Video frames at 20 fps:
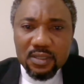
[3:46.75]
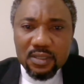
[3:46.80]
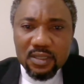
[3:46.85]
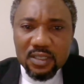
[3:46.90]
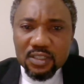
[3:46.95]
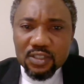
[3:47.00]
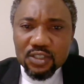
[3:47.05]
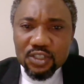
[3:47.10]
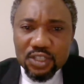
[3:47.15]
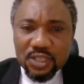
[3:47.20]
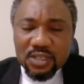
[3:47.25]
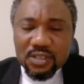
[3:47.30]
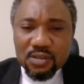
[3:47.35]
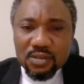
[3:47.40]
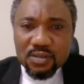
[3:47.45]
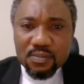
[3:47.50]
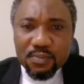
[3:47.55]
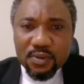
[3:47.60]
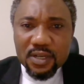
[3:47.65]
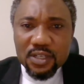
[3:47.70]
In Jesus'
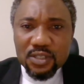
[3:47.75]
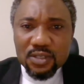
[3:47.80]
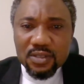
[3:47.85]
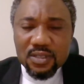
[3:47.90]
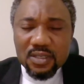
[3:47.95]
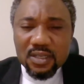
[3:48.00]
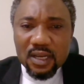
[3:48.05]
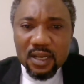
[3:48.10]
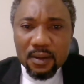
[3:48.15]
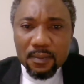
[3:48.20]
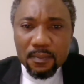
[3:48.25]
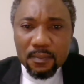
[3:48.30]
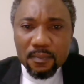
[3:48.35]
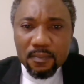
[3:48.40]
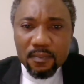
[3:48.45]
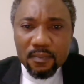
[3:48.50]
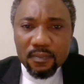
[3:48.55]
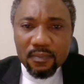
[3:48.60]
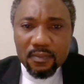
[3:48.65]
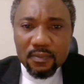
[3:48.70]
precious name.
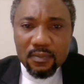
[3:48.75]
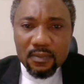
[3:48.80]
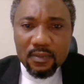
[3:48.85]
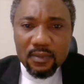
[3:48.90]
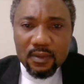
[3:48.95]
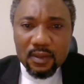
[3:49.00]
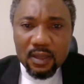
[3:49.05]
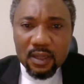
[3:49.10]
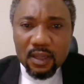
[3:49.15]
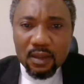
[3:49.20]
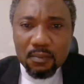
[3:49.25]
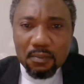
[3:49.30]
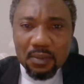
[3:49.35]
Amen.